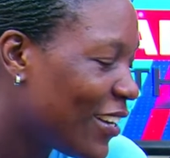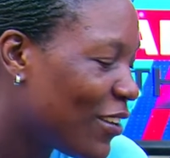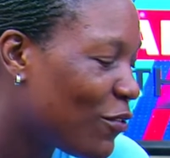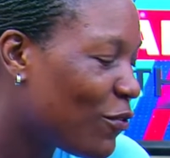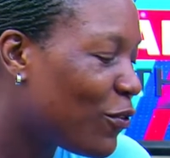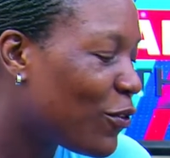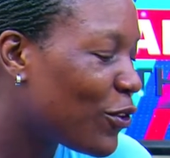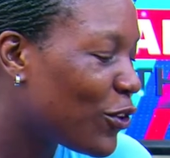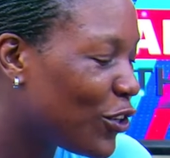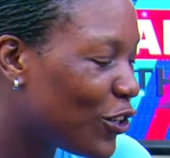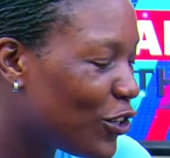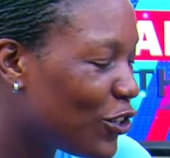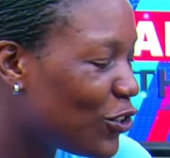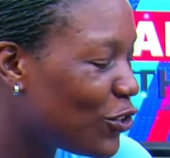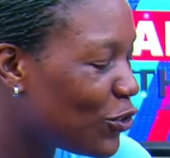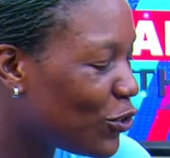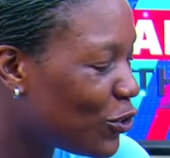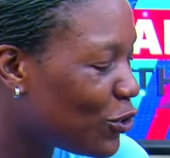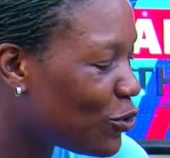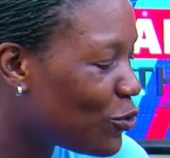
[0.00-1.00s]
For
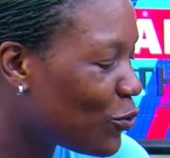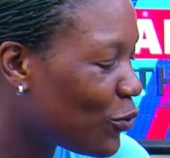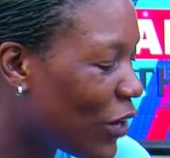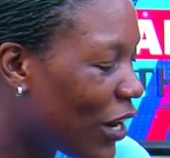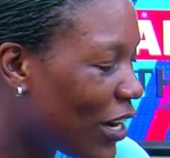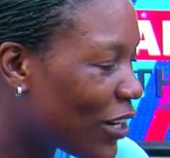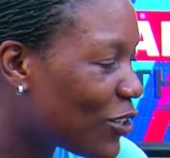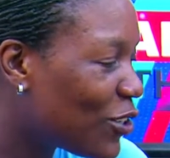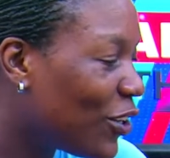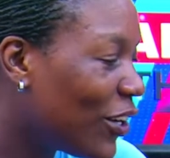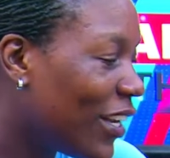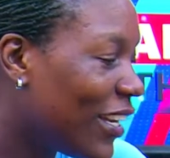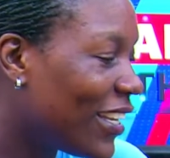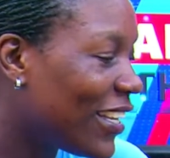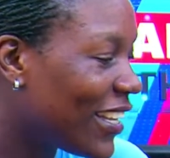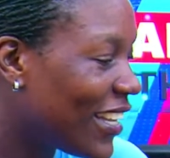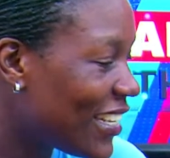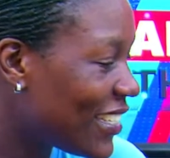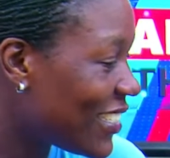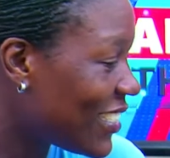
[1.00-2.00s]
you to
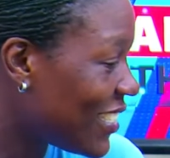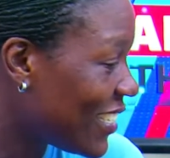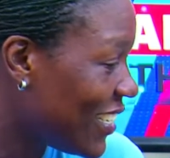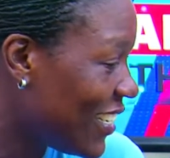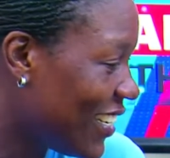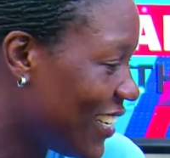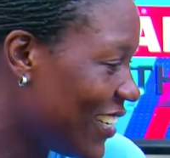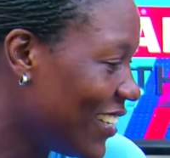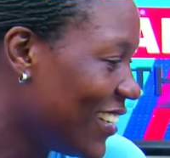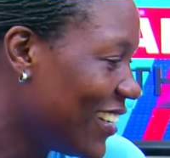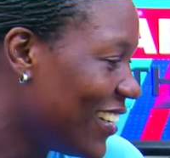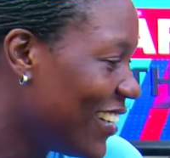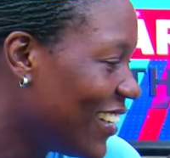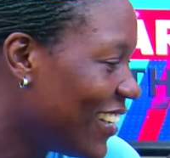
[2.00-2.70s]
actually get it in,